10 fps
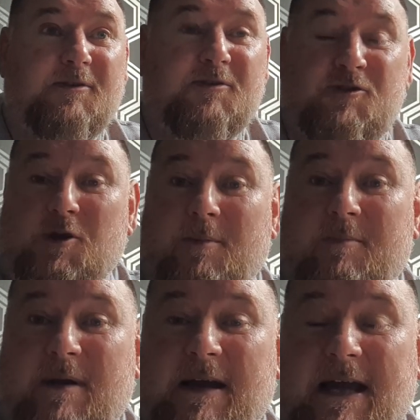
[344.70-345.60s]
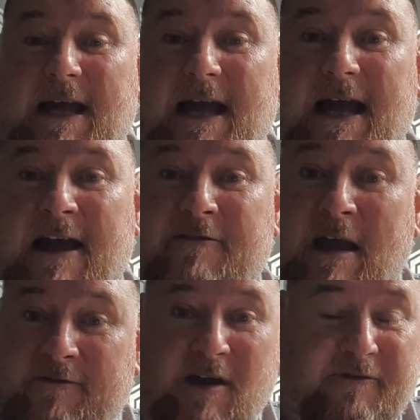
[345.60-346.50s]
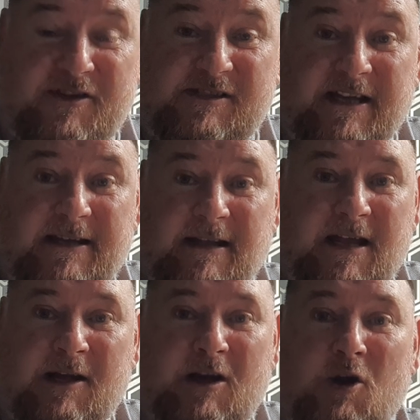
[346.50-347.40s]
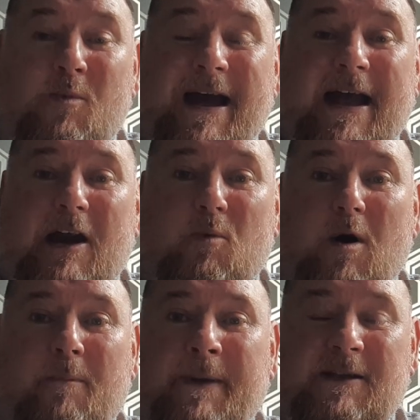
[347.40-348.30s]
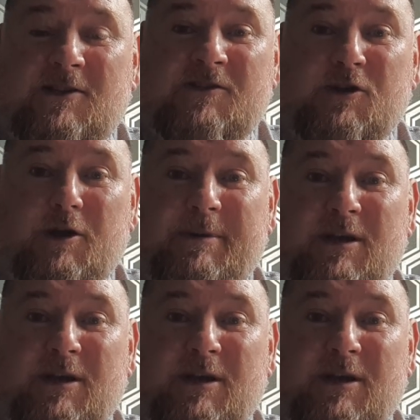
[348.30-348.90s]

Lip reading: Some obviously are aware of what pitches they're going to be